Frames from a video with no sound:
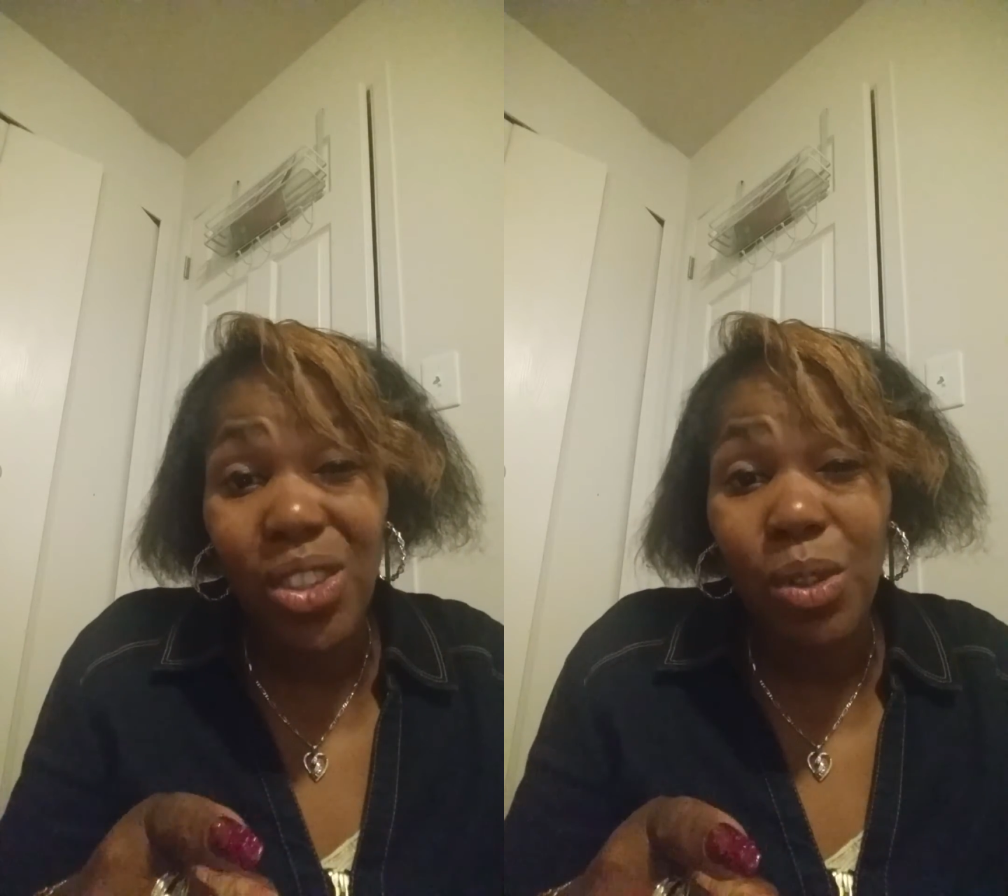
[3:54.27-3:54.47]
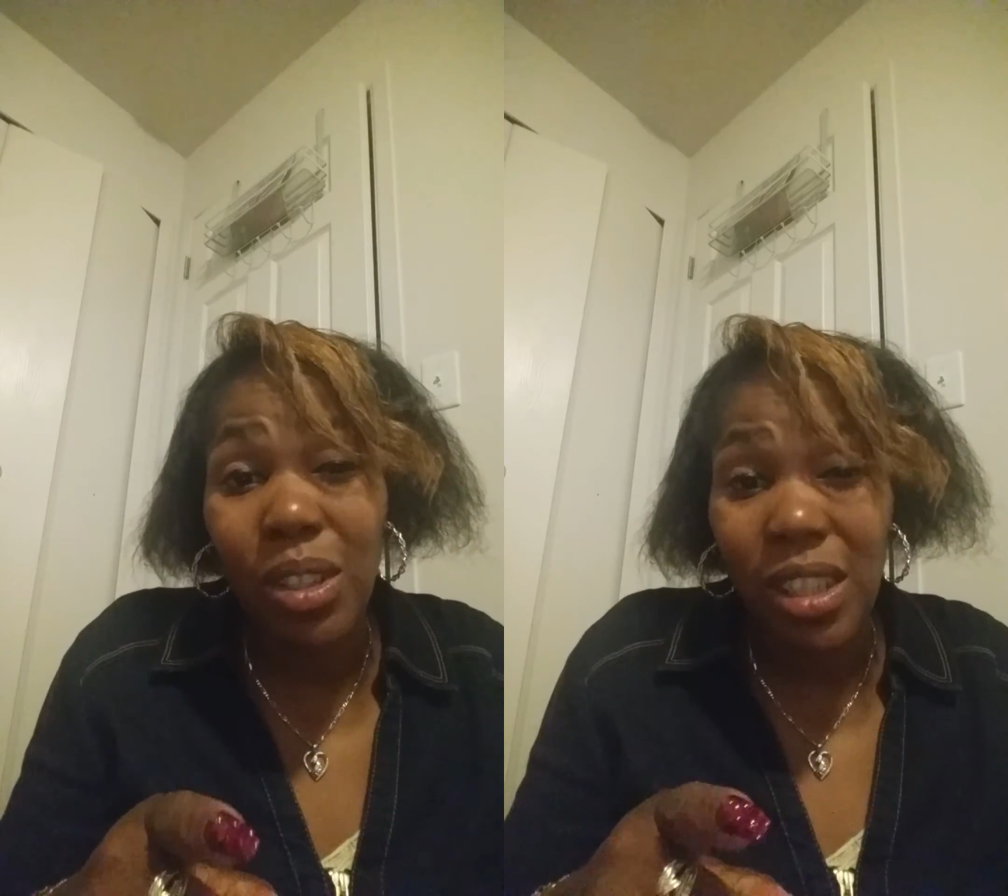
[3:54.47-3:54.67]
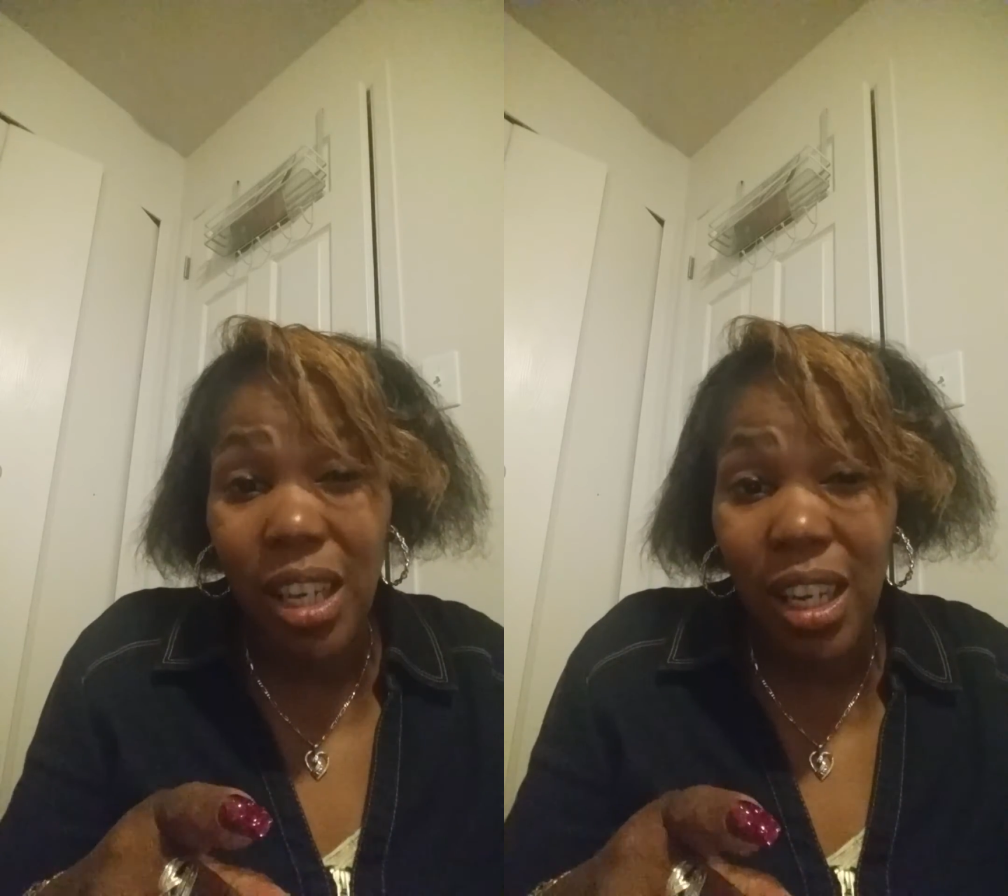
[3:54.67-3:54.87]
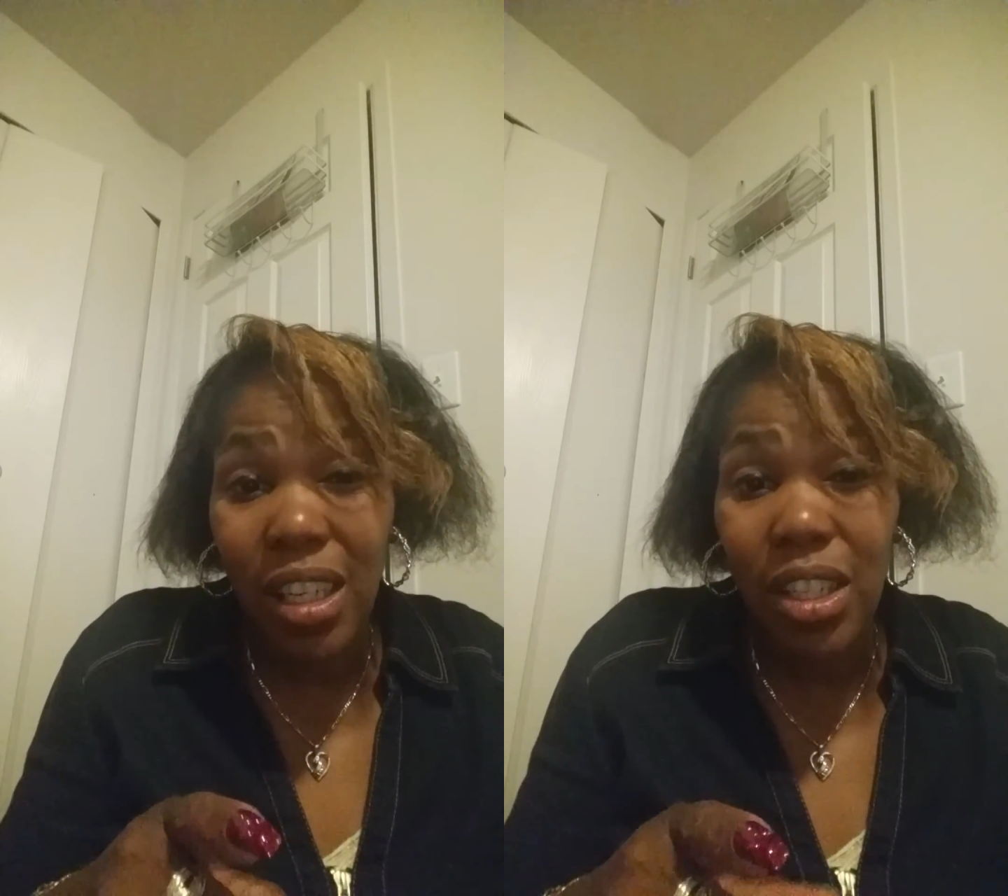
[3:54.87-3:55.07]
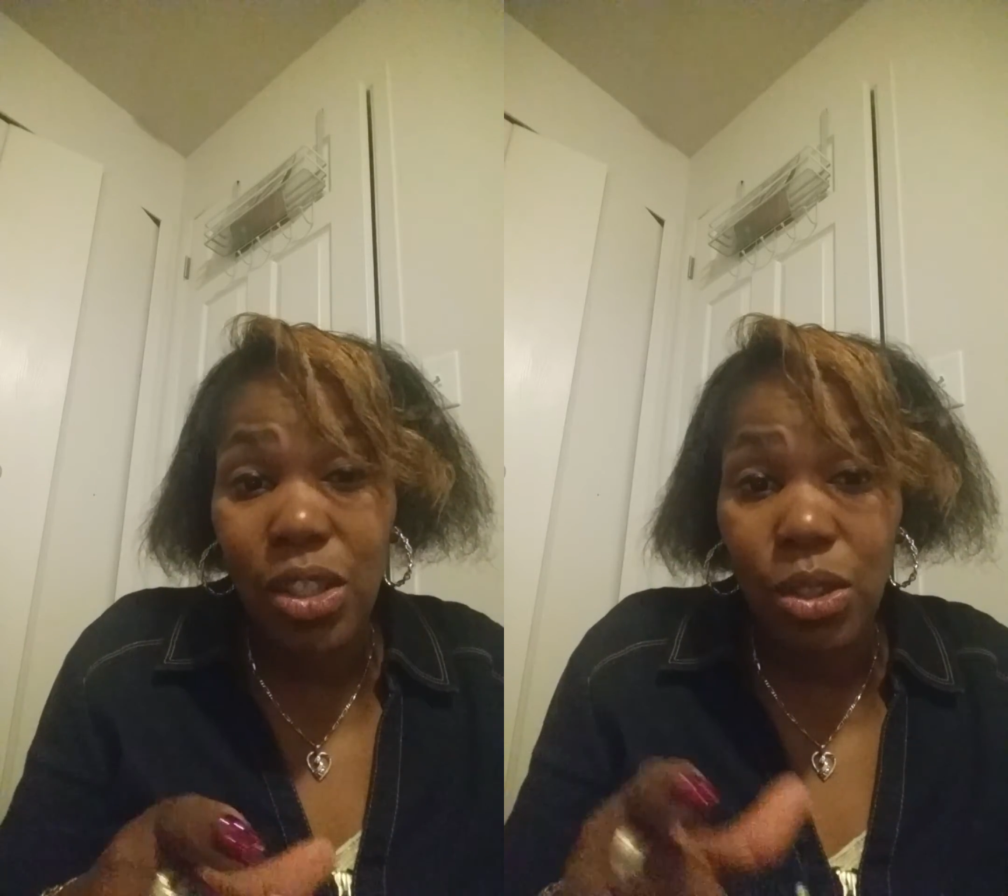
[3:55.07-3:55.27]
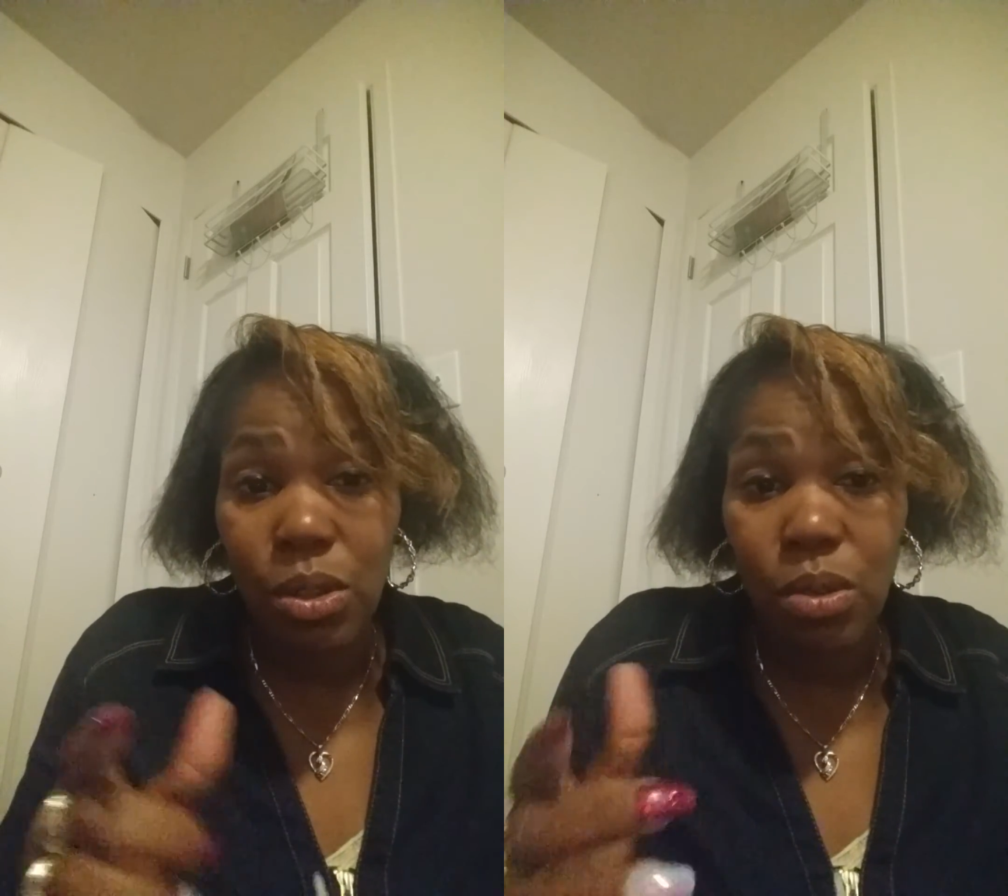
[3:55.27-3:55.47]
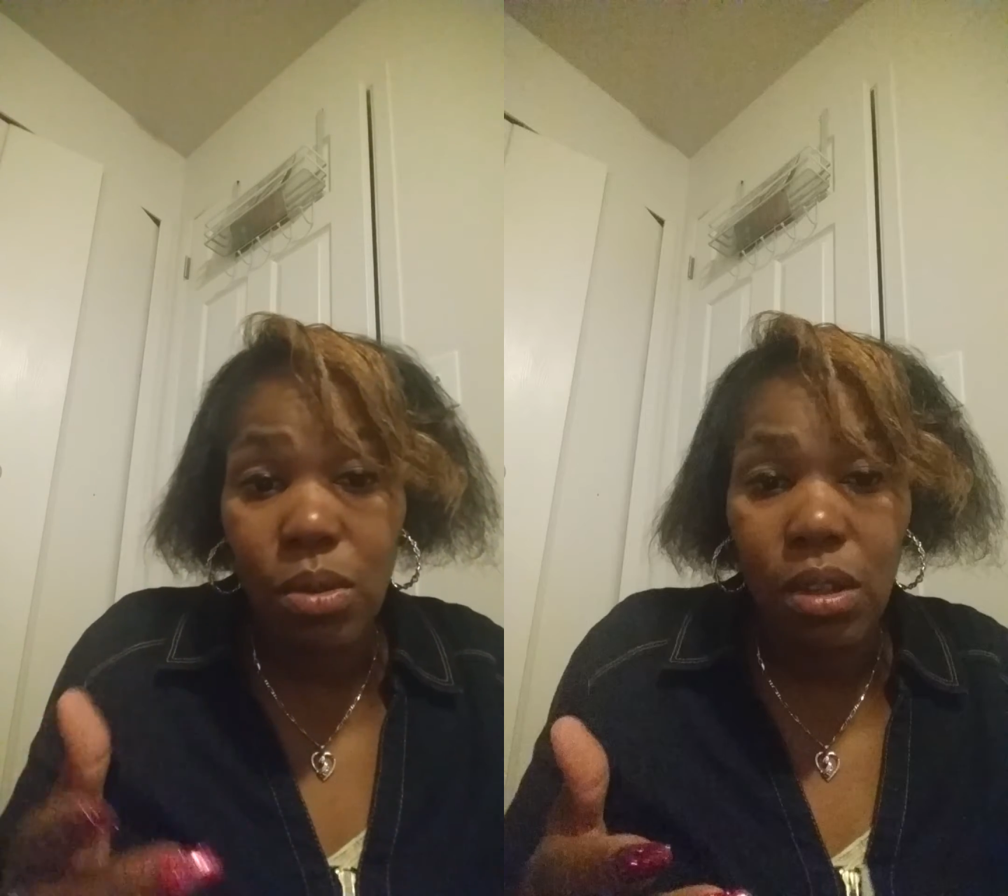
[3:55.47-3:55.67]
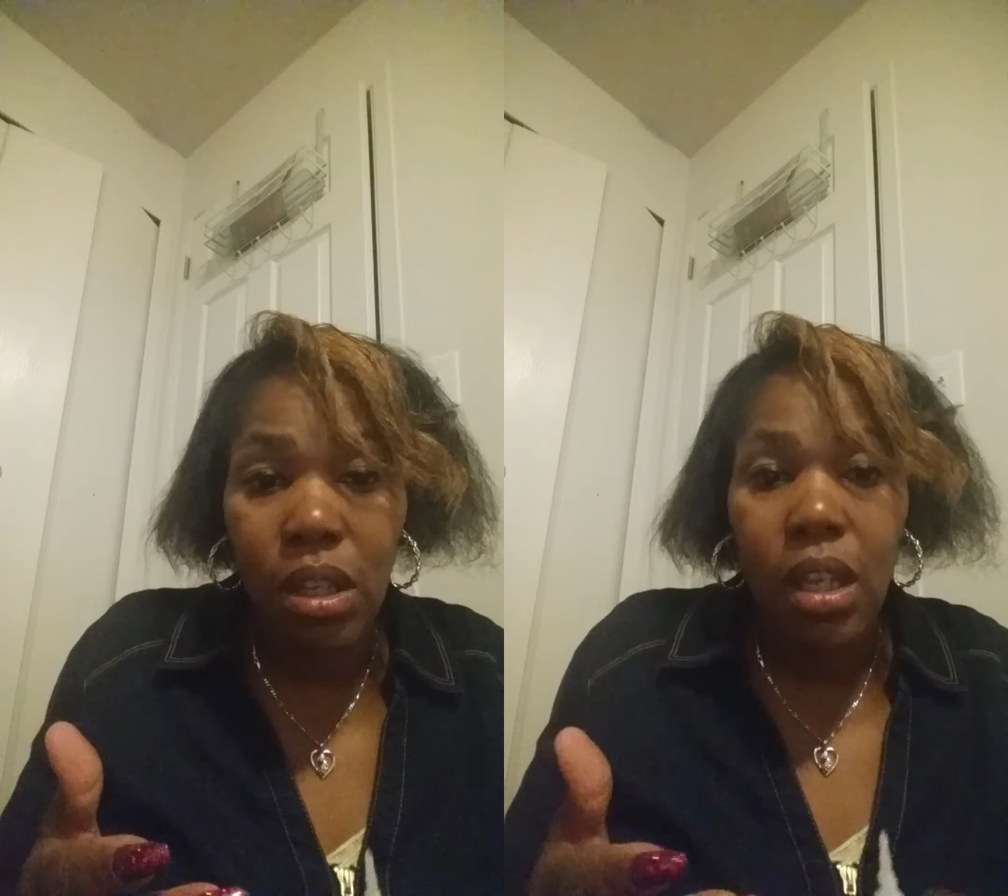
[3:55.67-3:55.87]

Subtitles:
so it's not going to do